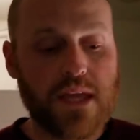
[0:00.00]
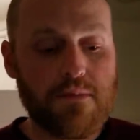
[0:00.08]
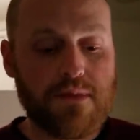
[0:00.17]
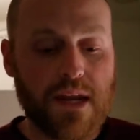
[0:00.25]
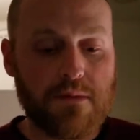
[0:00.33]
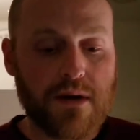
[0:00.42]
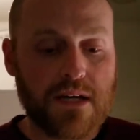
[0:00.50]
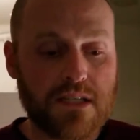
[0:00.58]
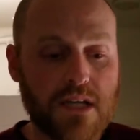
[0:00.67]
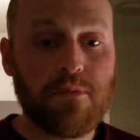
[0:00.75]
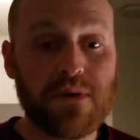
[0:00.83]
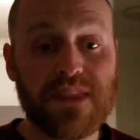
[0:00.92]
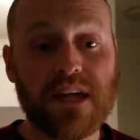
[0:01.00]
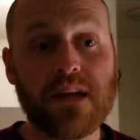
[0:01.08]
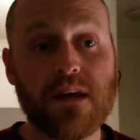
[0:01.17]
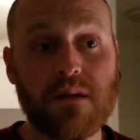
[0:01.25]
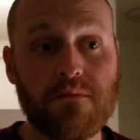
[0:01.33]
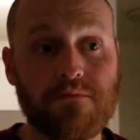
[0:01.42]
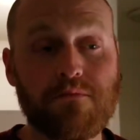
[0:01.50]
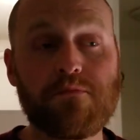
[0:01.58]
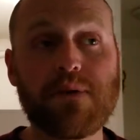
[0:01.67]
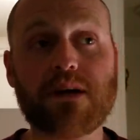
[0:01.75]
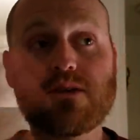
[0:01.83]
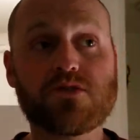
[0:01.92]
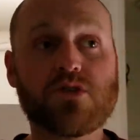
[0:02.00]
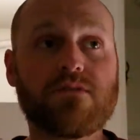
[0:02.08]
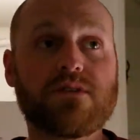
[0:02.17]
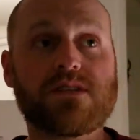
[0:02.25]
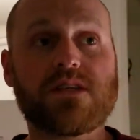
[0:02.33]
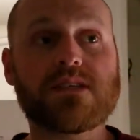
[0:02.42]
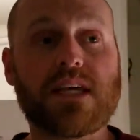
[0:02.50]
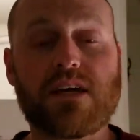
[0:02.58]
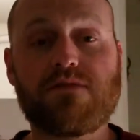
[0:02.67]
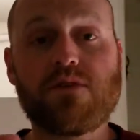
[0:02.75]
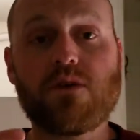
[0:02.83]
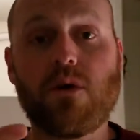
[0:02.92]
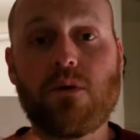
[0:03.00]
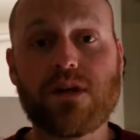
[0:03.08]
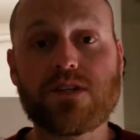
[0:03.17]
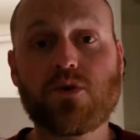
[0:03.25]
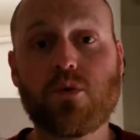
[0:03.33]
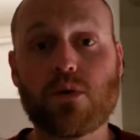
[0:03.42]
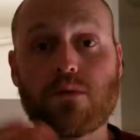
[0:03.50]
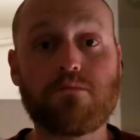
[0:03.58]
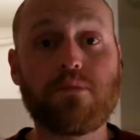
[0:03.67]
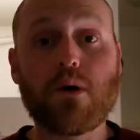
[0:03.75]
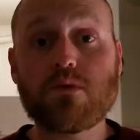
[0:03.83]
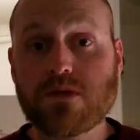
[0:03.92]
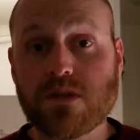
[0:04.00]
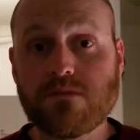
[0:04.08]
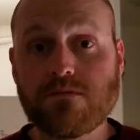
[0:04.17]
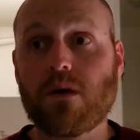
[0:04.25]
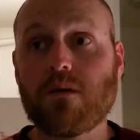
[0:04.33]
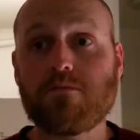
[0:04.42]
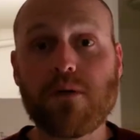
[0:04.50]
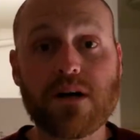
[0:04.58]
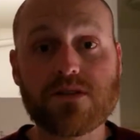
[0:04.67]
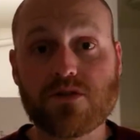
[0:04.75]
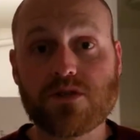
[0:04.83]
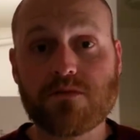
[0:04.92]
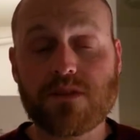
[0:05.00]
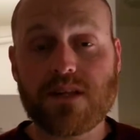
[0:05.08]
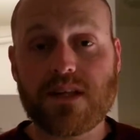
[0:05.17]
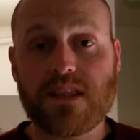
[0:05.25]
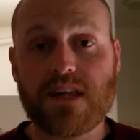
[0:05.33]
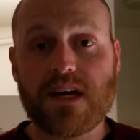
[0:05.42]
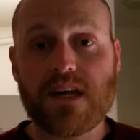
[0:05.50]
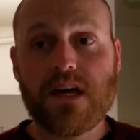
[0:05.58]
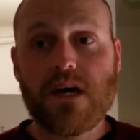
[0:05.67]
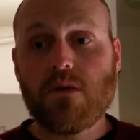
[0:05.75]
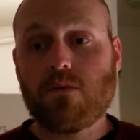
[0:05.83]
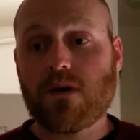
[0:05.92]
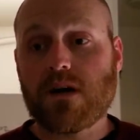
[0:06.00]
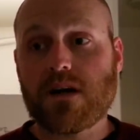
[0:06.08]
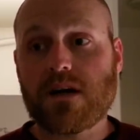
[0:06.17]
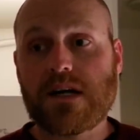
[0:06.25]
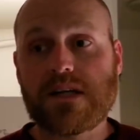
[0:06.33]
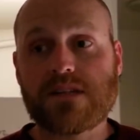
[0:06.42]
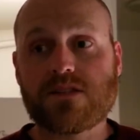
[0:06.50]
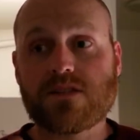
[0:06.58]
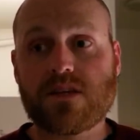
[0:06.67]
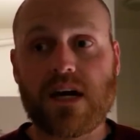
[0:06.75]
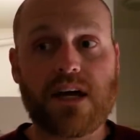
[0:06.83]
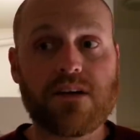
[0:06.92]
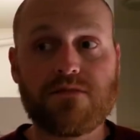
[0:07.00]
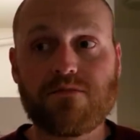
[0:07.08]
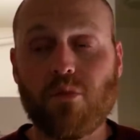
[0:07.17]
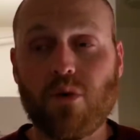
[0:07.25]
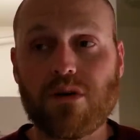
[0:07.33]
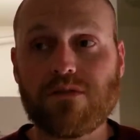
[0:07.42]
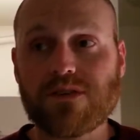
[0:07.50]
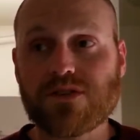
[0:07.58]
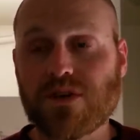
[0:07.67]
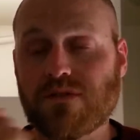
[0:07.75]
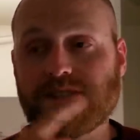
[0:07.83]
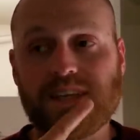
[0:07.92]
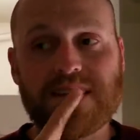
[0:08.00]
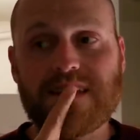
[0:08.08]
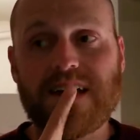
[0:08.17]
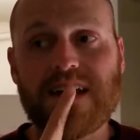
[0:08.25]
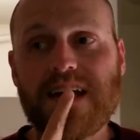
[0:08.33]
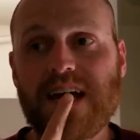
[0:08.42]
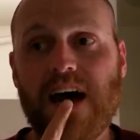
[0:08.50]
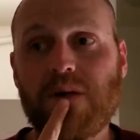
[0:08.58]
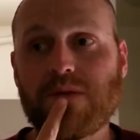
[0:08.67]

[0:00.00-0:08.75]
keep that in mind but then bigger services like if you go on a tour boat or a bus or something like that where it's kind of more of a service like that i